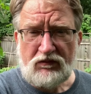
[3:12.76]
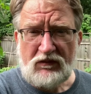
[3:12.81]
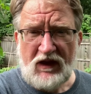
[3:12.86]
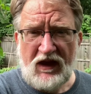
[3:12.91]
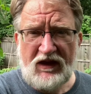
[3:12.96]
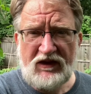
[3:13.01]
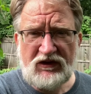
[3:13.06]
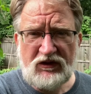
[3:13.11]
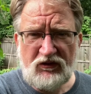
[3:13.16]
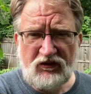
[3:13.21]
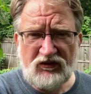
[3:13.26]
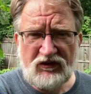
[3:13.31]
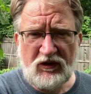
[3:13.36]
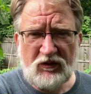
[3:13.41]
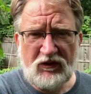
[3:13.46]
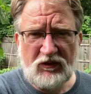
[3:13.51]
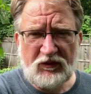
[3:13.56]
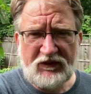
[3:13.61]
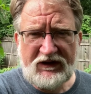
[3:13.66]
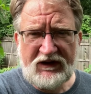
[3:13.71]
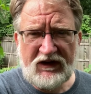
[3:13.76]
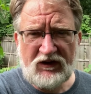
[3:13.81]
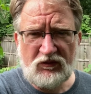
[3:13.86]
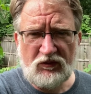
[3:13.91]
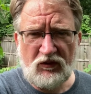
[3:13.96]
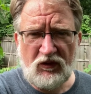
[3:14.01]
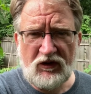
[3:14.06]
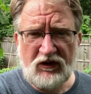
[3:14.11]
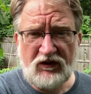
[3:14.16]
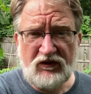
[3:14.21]
And usually when we get
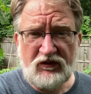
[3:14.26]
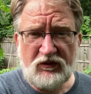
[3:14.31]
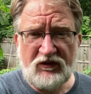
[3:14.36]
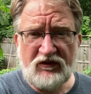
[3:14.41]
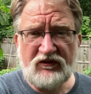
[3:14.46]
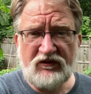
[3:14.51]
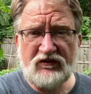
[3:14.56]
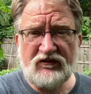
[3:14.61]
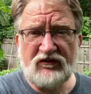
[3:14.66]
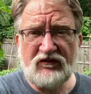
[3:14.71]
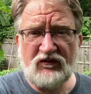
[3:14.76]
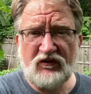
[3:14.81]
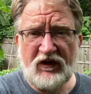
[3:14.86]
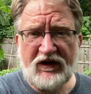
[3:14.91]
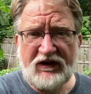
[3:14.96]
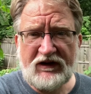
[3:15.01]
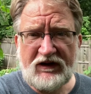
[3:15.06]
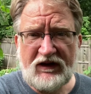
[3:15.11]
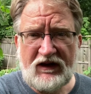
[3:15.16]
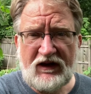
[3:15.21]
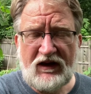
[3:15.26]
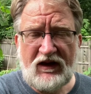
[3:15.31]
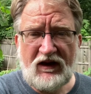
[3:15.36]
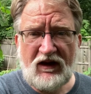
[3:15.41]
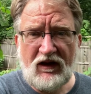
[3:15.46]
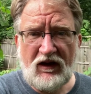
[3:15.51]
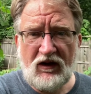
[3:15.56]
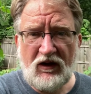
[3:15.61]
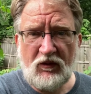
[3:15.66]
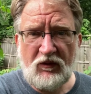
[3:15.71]
1 or 2 inches of rain,
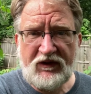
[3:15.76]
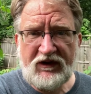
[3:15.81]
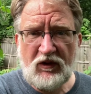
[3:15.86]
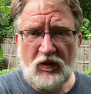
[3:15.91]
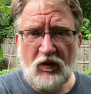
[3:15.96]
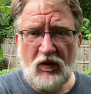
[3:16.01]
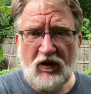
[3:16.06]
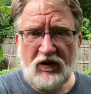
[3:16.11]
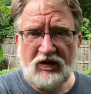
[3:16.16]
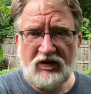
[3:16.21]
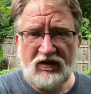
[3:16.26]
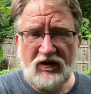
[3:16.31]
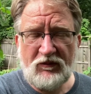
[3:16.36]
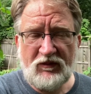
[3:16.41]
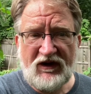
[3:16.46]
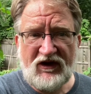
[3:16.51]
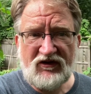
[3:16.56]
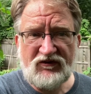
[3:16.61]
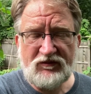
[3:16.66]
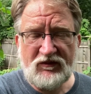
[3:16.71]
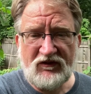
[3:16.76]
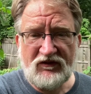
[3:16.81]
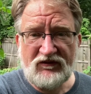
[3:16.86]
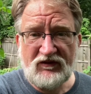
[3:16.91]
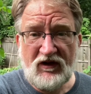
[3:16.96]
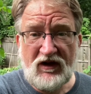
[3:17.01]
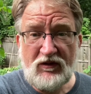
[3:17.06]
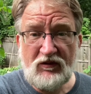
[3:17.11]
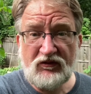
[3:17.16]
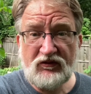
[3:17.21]
we get water in the basement. So
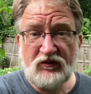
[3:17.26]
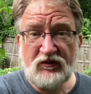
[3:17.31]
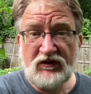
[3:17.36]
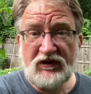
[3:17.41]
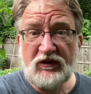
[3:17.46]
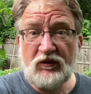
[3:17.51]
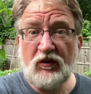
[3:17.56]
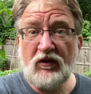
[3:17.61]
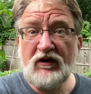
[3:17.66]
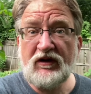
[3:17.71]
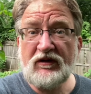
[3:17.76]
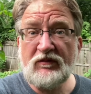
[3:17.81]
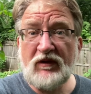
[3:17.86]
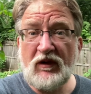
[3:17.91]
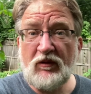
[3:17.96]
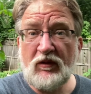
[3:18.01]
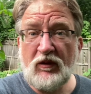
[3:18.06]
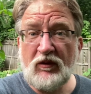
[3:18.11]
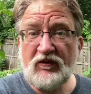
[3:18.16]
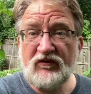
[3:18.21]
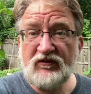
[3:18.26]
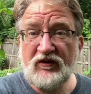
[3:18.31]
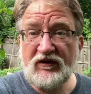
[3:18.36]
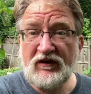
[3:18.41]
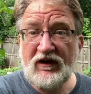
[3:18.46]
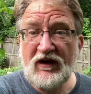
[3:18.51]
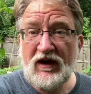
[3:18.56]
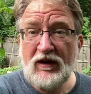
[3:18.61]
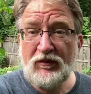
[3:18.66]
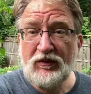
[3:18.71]
I was really worried about what was going
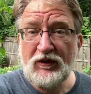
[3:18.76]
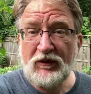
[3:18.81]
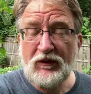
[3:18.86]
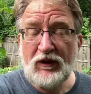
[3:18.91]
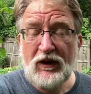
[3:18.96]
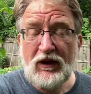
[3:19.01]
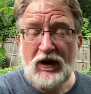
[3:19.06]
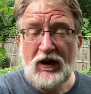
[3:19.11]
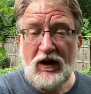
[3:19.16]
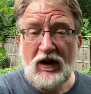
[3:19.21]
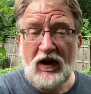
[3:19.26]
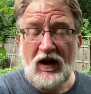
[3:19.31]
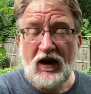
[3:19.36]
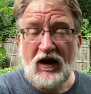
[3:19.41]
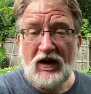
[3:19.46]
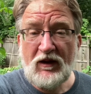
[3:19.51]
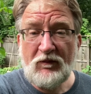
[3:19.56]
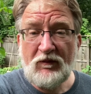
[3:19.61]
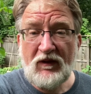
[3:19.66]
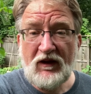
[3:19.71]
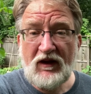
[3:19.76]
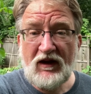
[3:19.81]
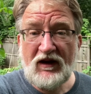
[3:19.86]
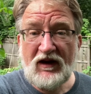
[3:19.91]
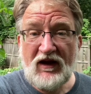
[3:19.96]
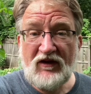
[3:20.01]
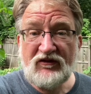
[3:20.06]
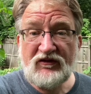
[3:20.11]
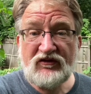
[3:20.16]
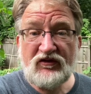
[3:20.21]
to happen.
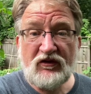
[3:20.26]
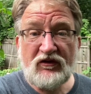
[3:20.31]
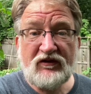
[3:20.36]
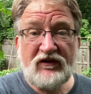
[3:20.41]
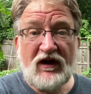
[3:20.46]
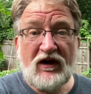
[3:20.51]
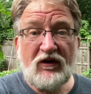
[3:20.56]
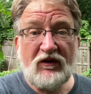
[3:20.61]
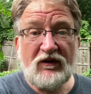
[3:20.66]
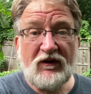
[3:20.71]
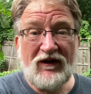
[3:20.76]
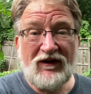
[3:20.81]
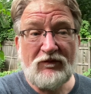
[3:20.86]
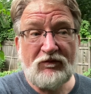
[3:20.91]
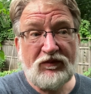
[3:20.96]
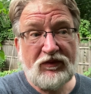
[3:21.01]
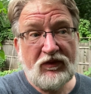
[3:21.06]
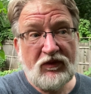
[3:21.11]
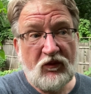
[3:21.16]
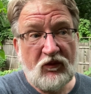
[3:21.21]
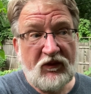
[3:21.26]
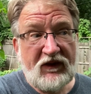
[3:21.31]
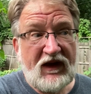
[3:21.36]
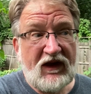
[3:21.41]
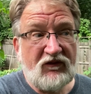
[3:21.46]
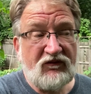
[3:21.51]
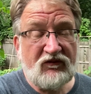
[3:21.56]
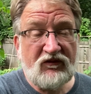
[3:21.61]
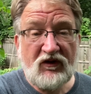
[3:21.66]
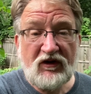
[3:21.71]
As it turned out, we
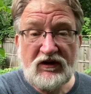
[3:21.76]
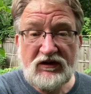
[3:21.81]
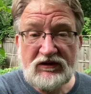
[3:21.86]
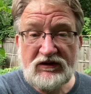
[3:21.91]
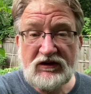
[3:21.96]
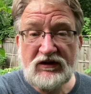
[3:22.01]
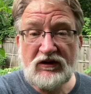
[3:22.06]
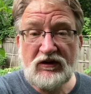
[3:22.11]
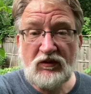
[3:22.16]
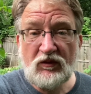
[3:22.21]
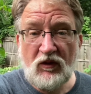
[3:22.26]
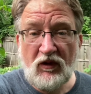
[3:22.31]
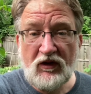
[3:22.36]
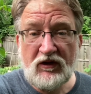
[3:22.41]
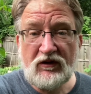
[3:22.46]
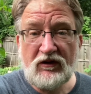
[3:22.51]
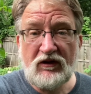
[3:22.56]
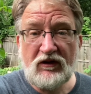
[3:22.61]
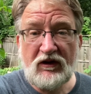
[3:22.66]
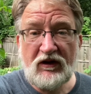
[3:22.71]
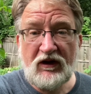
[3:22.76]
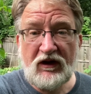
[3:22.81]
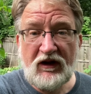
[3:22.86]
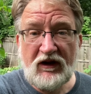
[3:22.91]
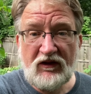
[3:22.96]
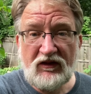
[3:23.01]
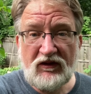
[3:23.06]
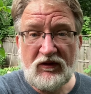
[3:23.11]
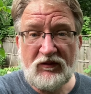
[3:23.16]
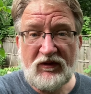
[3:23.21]
had very little water
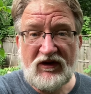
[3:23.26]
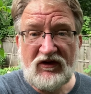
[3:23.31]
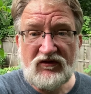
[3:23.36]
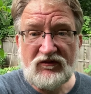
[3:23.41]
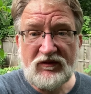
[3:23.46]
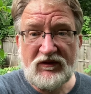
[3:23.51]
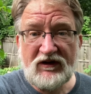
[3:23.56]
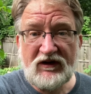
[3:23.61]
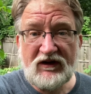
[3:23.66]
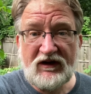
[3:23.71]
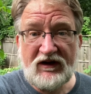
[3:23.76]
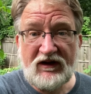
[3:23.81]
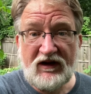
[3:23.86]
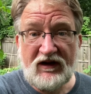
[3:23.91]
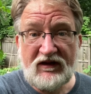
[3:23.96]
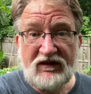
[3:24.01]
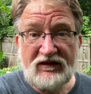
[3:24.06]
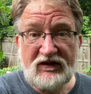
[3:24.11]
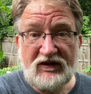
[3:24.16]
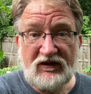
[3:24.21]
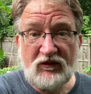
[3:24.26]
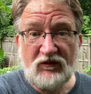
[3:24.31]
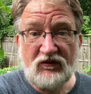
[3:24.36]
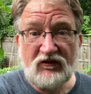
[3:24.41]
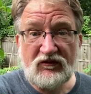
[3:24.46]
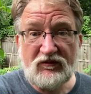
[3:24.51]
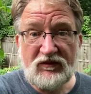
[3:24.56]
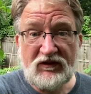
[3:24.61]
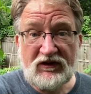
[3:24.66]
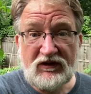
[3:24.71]
in the basement, and I think it
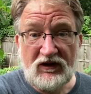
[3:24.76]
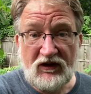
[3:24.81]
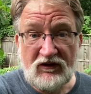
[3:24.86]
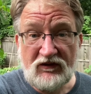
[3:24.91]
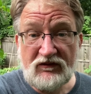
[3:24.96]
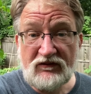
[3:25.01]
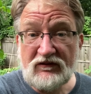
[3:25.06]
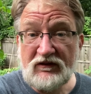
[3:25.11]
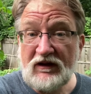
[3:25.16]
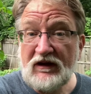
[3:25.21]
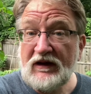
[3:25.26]
was because